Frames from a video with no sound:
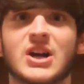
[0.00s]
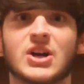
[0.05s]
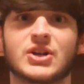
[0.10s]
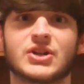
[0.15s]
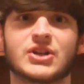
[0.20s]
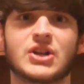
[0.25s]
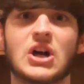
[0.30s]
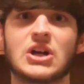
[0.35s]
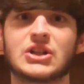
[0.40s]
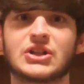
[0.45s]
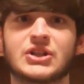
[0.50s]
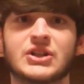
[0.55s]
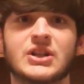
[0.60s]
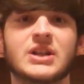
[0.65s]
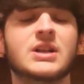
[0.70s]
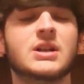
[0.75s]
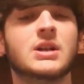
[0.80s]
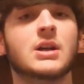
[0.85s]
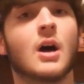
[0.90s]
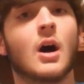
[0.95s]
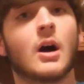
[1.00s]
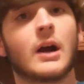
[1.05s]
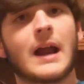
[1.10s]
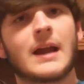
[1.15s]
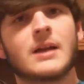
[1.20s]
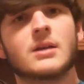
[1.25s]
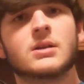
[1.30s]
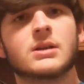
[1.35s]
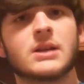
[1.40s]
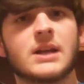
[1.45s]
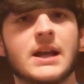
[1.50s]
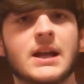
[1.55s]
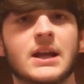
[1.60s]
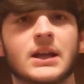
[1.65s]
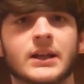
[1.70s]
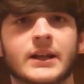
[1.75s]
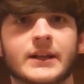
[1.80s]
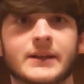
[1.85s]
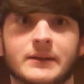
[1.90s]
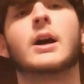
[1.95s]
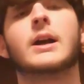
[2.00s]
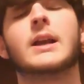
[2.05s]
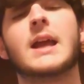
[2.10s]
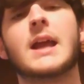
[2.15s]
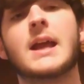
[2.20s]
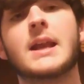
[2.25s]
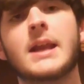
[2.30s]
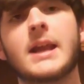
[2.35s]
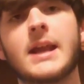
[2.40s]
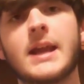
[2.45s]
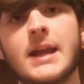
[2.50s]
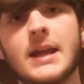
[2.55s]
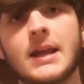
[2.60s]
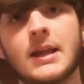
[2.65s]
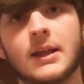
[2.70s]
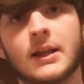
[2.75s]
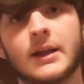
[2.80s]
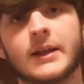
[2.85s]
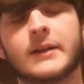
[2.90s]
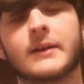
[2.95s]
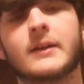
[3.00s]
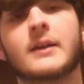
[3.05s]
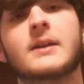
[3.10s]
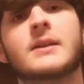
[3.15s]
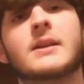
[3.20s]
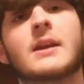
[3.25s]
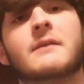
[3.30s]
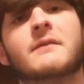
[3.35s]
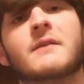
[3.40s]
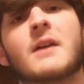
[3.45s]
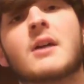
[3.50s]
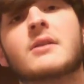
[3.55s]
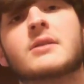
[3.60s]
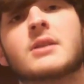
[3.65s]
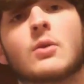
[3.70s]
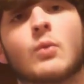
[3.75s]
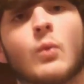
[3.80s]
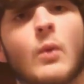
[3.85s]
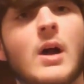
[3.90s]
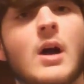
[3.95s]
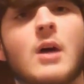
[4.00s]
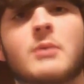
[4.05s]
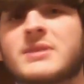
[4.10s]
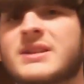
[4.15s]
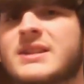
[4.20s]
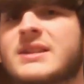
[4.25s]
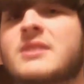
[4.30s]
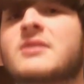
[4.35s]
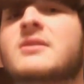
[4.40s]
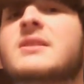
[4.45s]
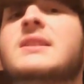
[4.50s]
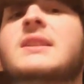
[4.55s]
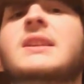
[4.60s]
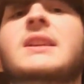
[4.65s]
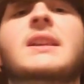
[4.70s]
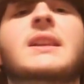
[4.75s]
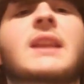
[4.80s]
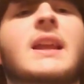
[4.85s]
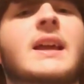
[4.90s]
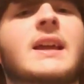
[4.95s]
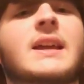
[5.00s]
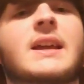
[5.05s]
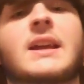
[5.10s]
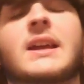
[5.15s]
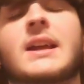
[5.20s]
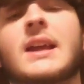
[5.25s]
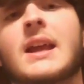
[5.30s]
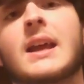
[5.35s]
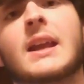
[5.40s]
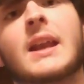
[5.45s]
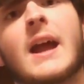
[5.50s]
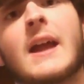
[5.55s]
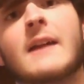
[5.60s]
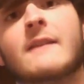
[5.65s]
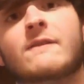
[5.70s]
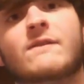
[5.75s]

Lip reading: Sauce. Okay, England. All right, in England, they found a whale mysteriously laying in a